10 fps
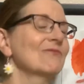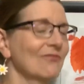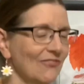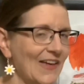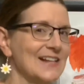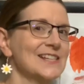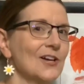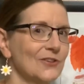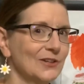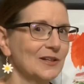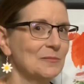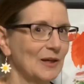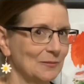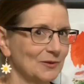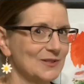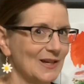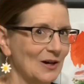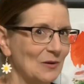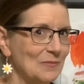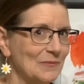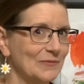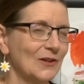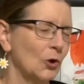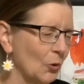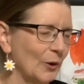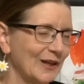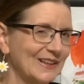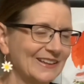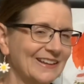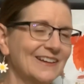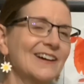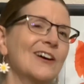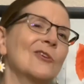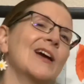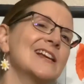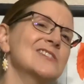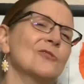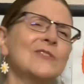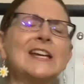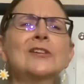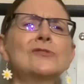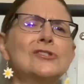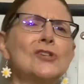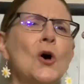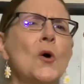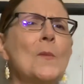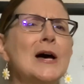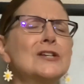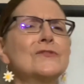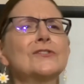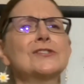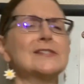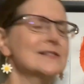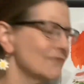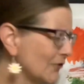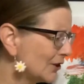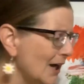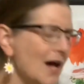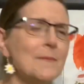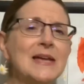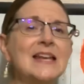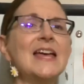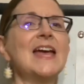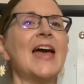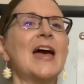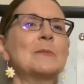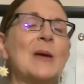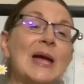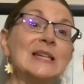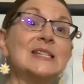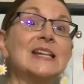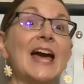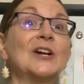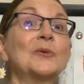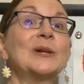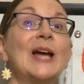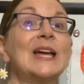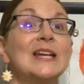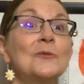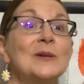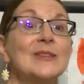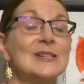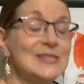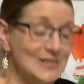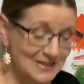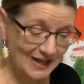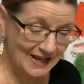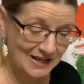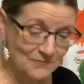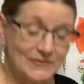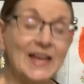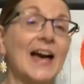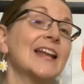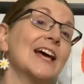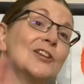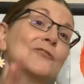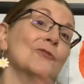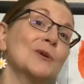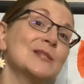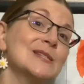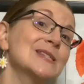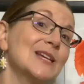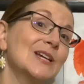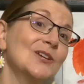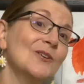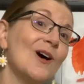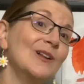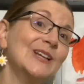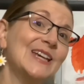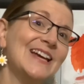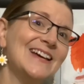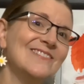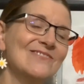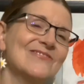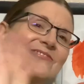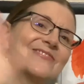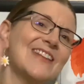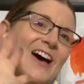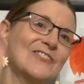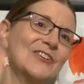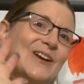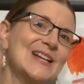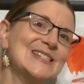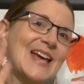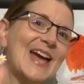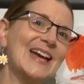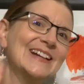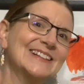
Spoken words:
that's how they're going to be able to help accordingly. Okay, so thank you so much for coming and painting and creating with us today, and I look forward to seeing you all again. Have a great day.